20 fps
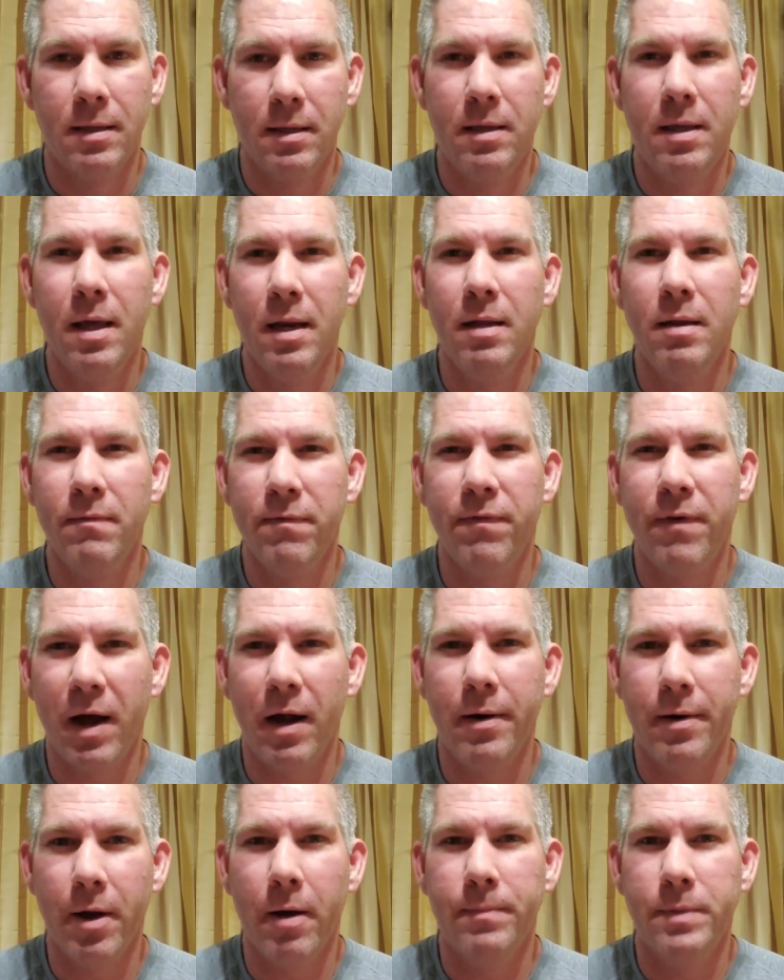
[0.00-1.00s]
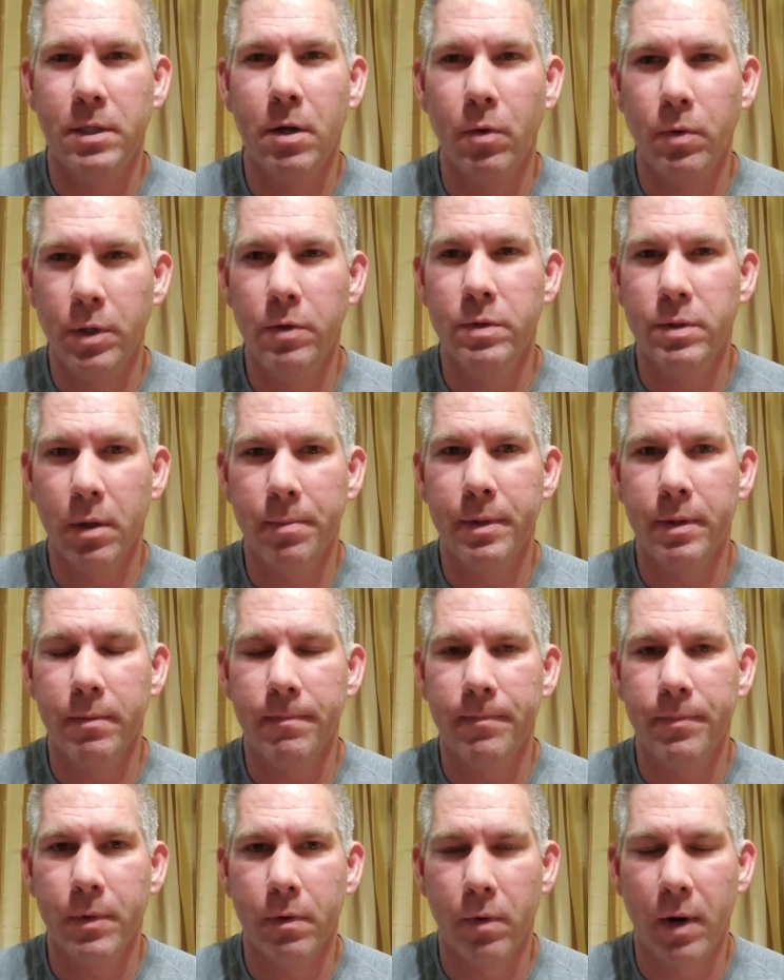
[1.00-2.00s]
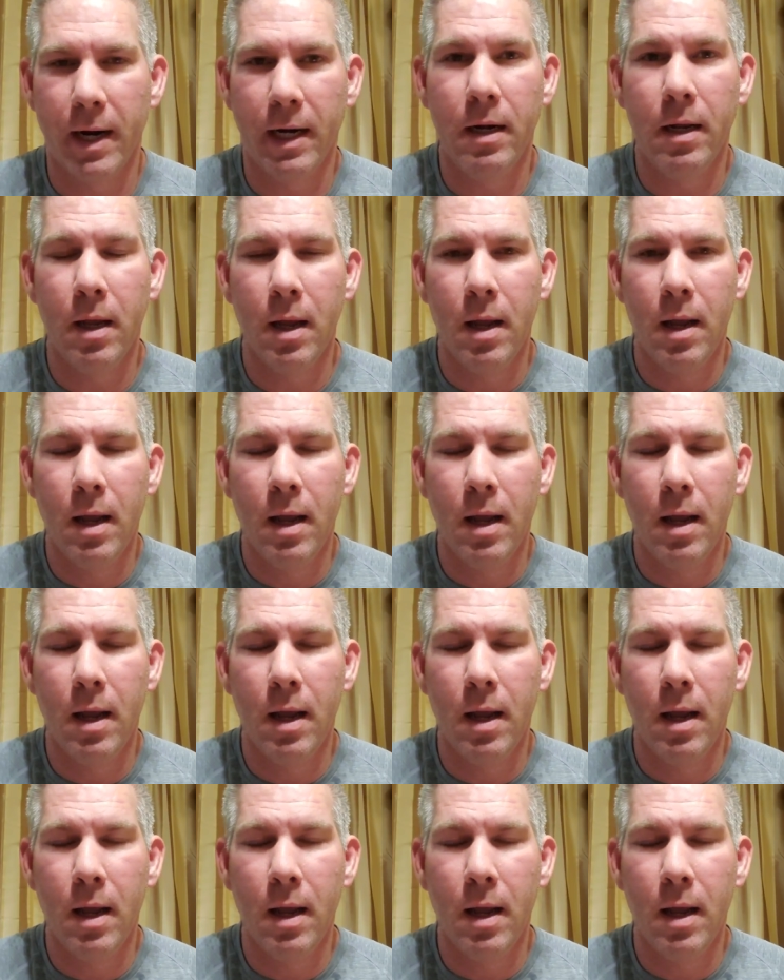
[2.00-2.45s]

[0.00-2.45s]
getting fired up to go do something, right?